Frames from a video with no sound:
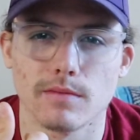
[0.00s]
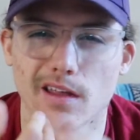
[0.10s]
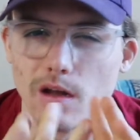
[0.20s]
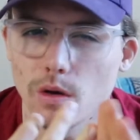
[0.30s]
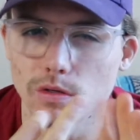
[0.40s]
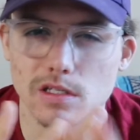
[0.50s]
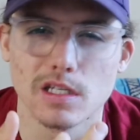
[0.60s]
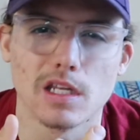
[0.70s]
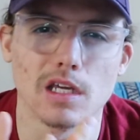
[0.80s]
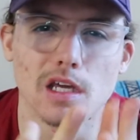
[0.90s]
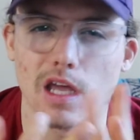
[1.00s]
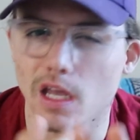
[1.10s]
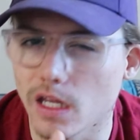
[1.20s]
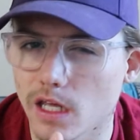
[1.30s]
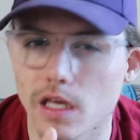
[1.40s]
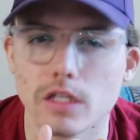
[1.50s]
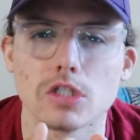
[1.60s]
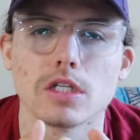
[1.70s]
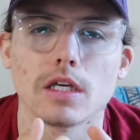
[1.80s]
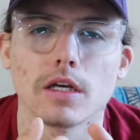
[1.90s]
and OCD,
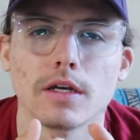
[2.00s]
ADHD.